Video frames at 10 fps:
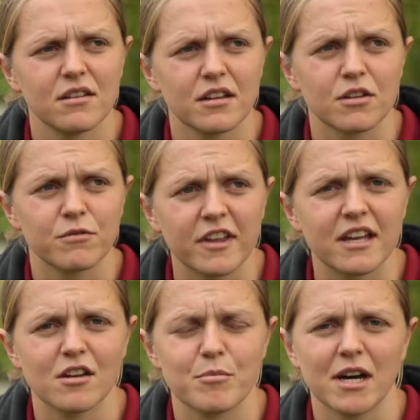The good
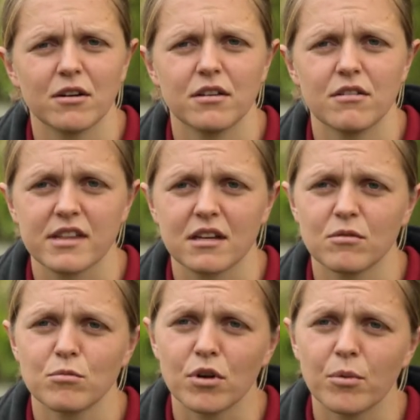thing about
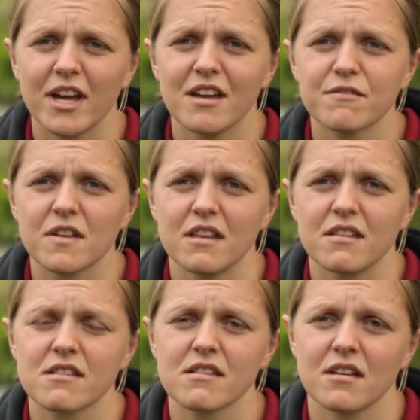using Rootwave
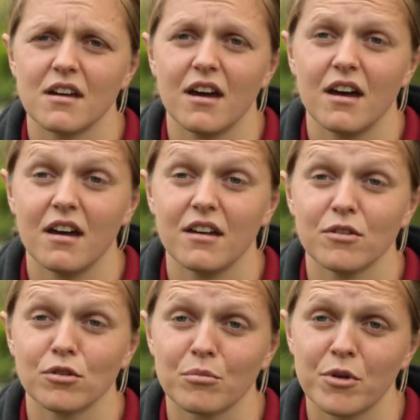is uh,
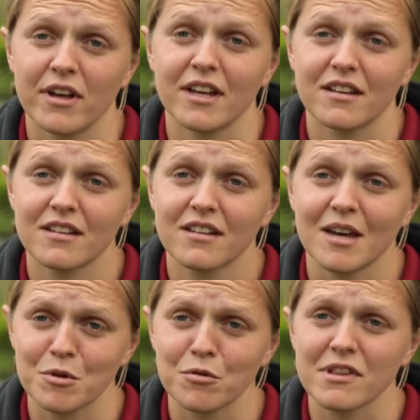you're not putting
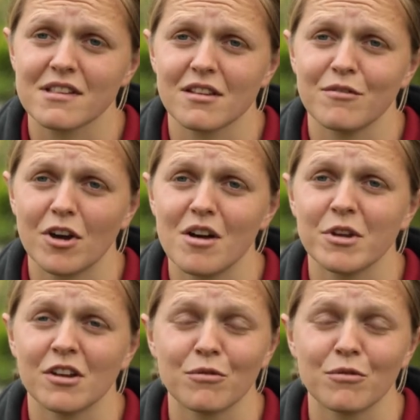chemicals into the environment and